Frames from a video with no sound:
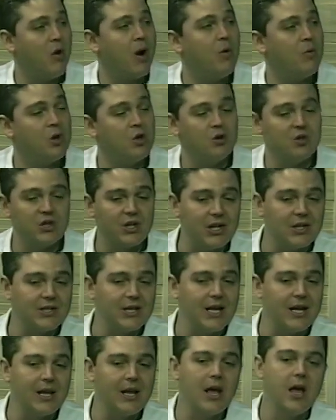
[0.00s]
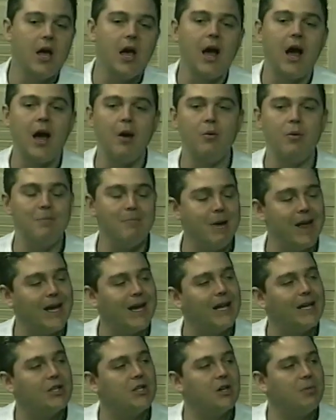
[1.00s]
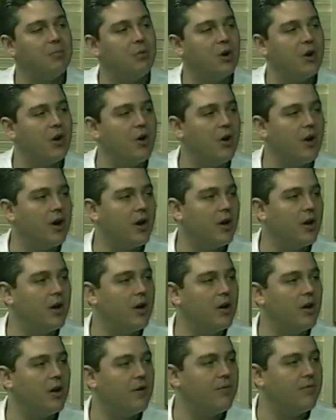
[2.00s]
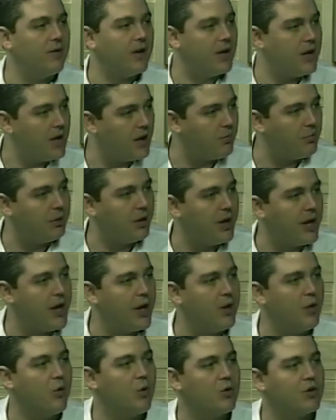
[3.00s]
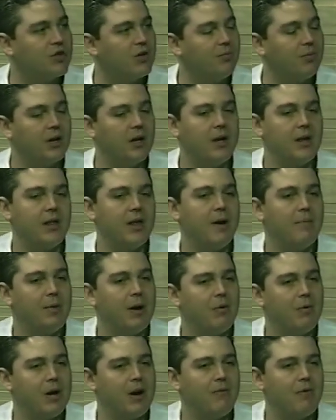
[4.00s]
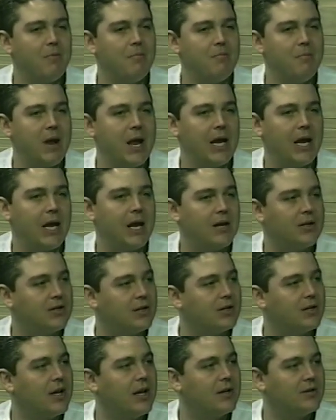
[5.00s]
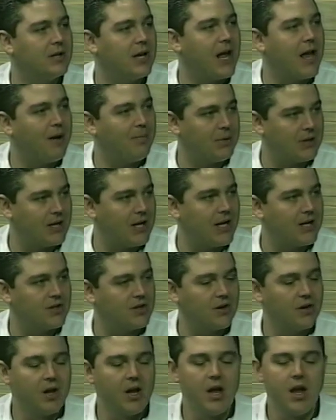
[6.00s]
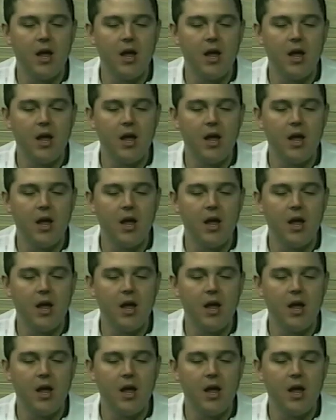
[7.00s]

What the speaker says: I would use it as I would make it to put it on a fajita plate or something like that, but I would never make it as an appetizer.